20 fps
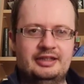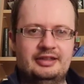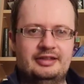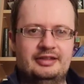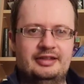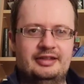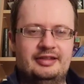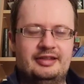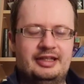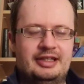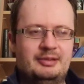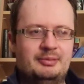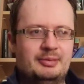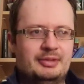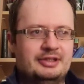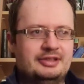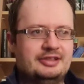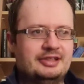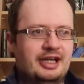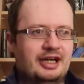the theme
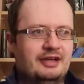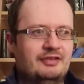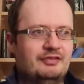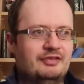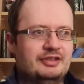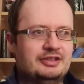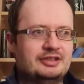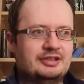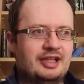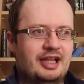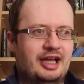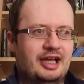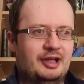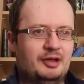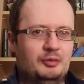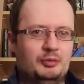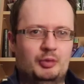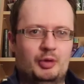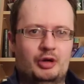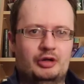itself is like
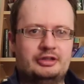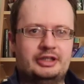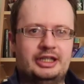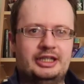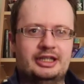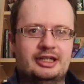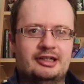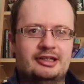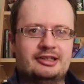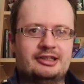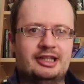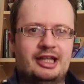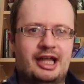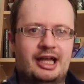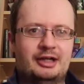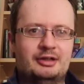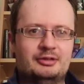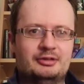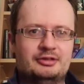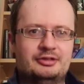walking on
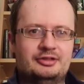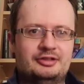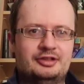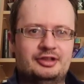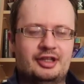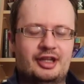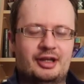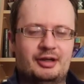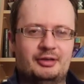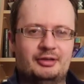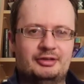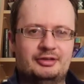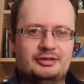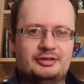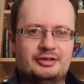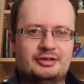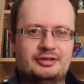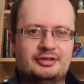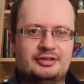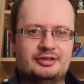clouds. It's
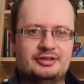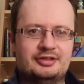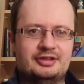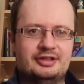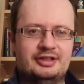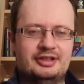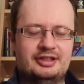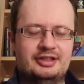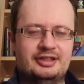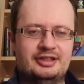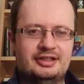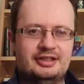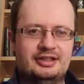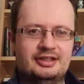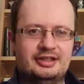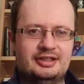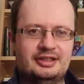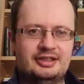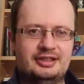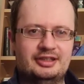just
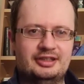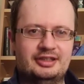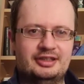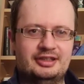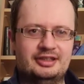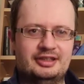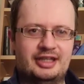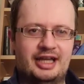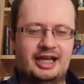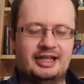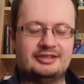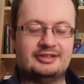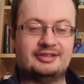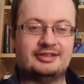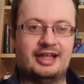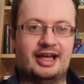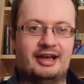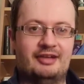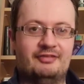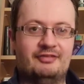has
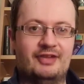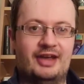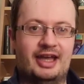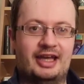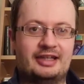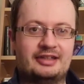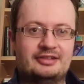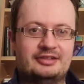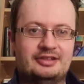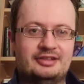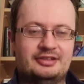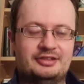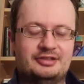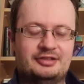that effect. It's